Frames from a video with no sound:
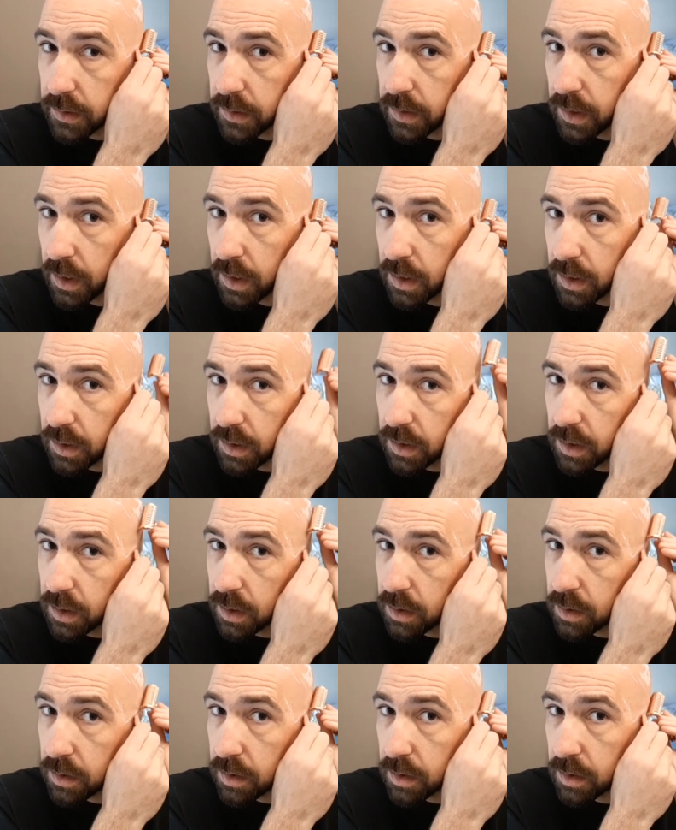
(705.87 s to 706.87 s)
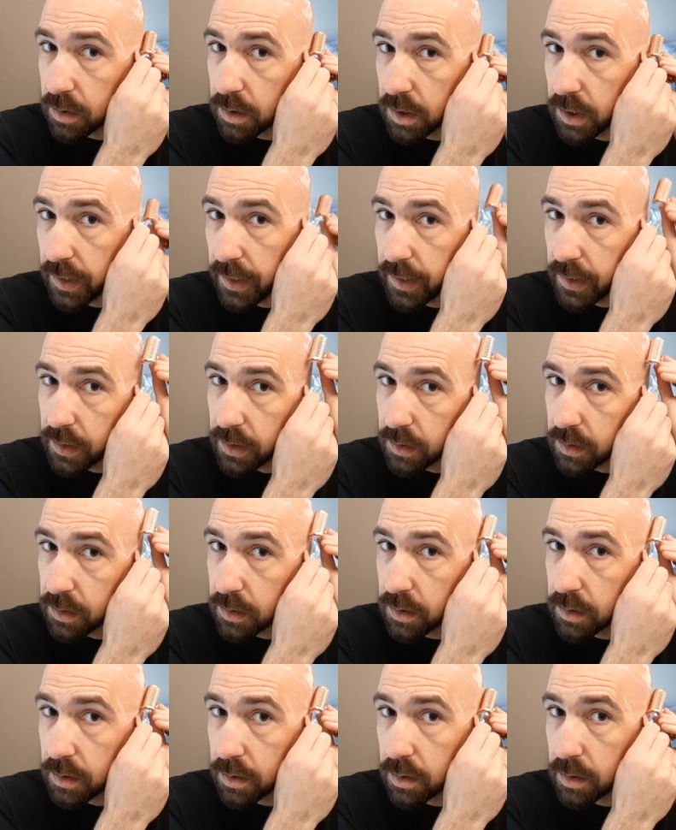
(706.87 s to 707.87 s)
Doug
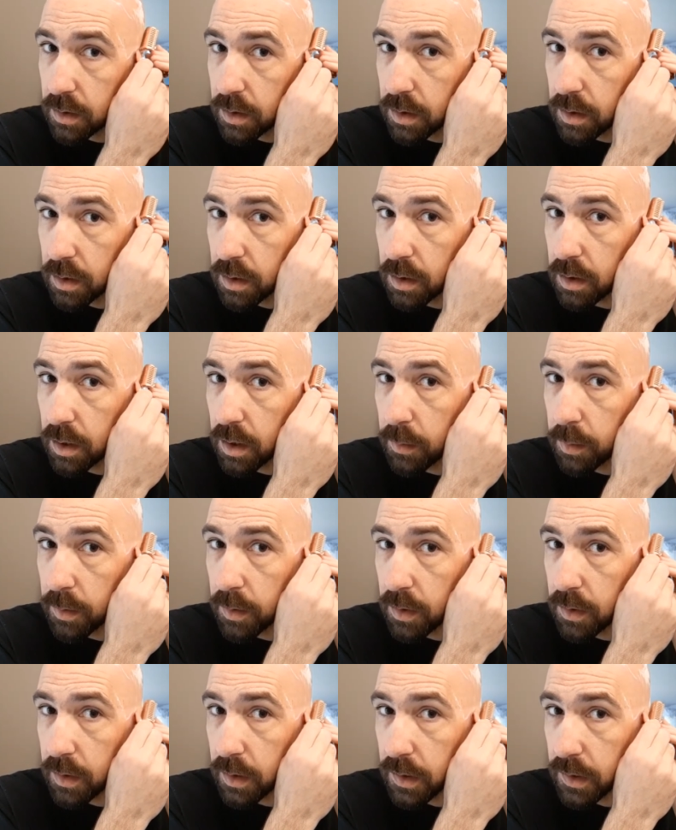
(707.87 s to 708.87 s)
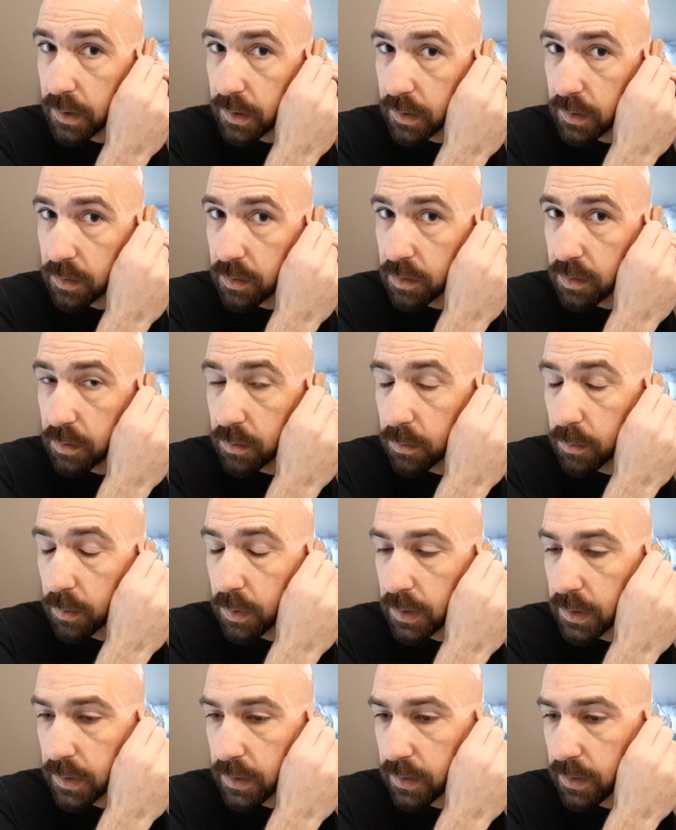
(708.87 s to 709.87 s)
changed a couple of things
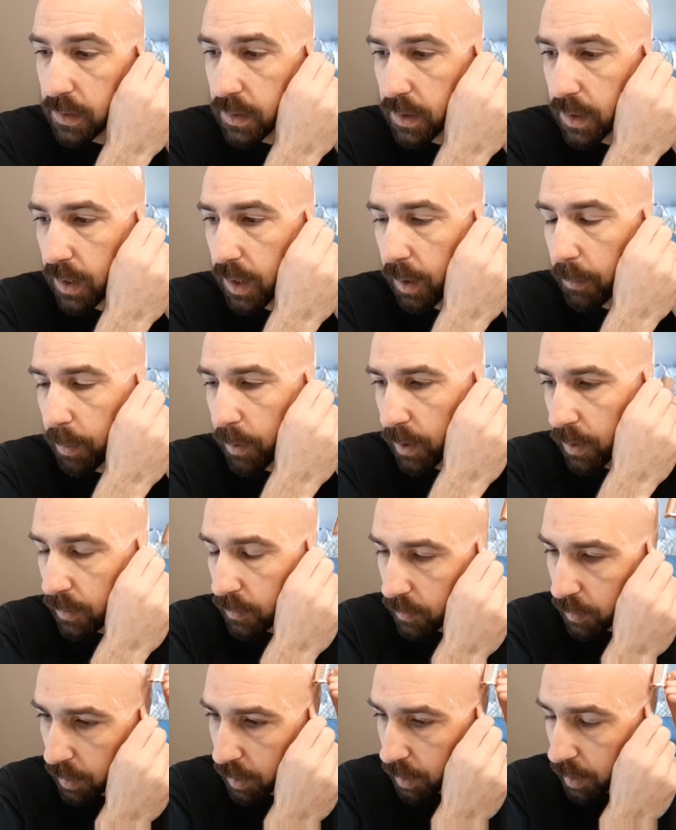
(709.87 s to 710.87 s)
with the copper.